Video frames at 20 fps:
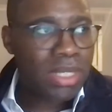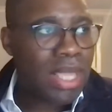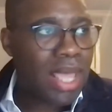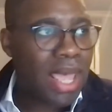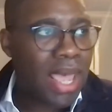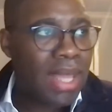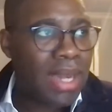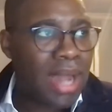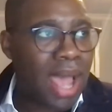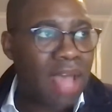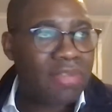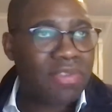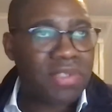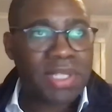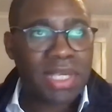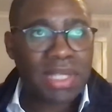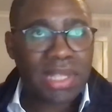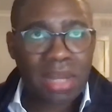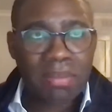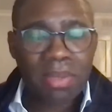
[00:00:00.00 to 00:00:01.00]
And I have to
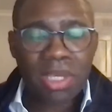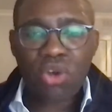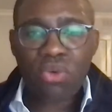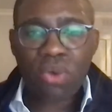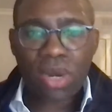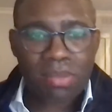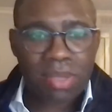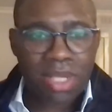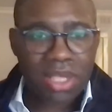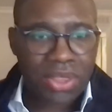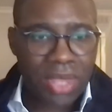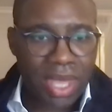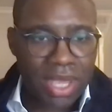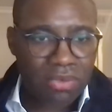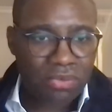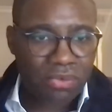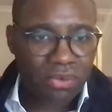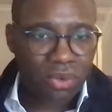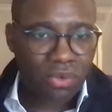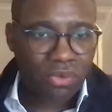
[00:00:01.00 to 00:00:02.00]
say that I'm incredibly
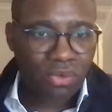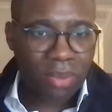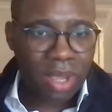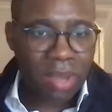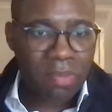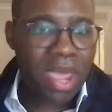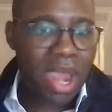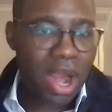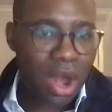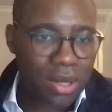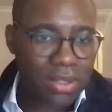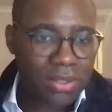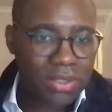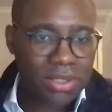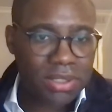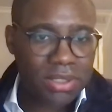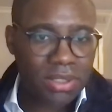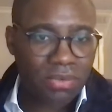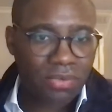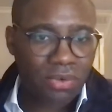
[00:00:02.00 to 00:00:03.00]
thankful for my
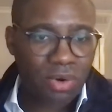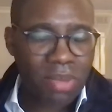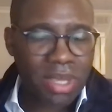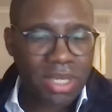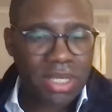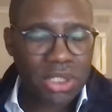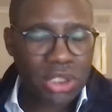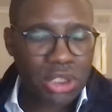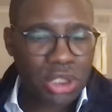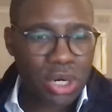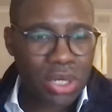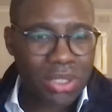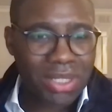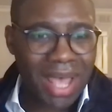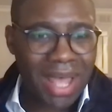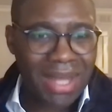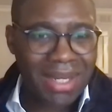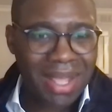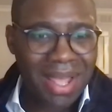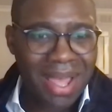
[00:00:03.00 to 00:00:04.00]
parents for making sure
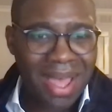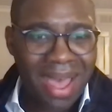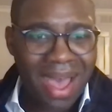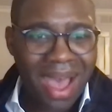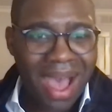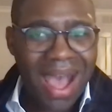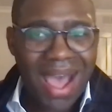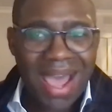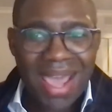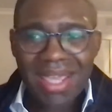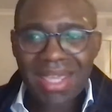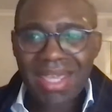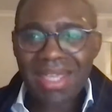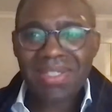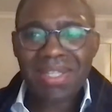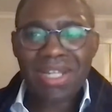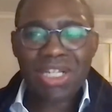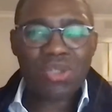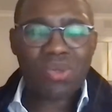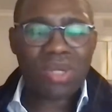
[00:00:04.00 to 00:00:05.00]
that I
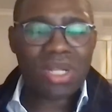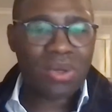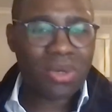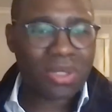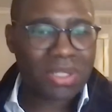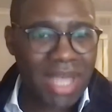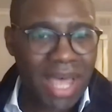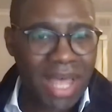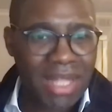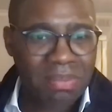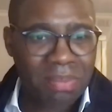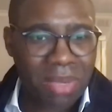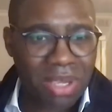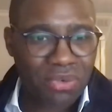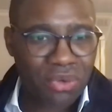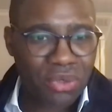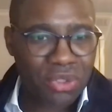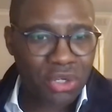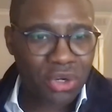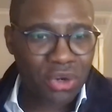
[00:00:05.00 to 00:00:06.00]
essentially looked at my
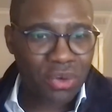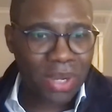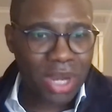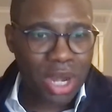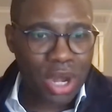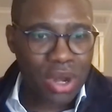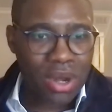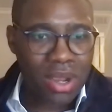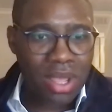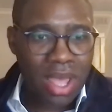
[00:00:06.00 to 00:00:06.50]
future career